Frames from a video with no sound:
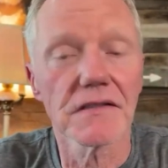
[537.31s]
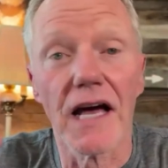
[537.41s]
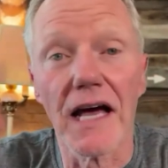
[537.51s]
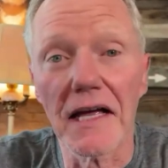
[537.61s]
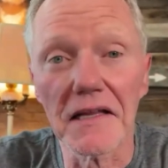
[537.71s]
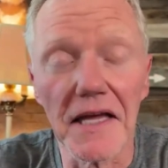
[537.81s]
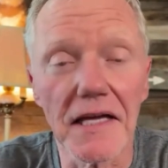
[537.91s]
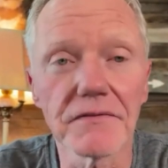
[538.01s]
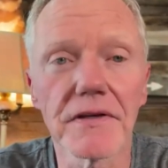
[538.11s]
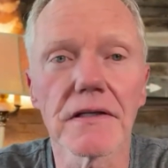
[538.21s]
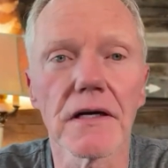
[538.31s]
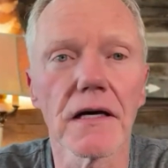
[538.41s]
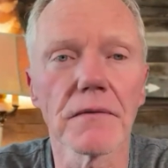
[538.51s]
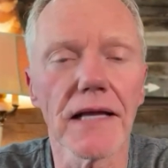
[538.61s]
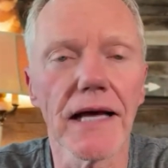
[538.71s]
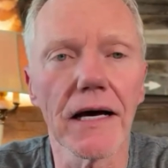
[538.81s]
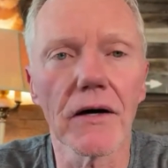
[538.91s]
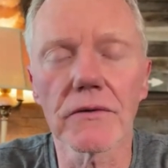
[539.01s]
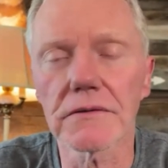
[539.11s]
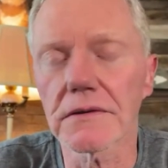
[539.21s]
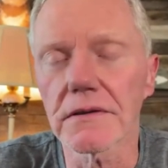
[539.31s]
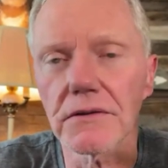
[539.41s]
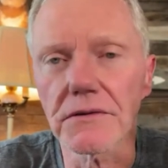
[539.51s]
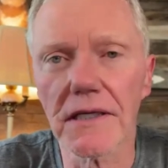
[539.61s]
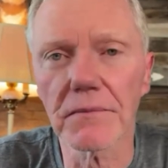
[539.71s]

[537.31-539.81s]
Thailand, Vietnam, Laos, those kind of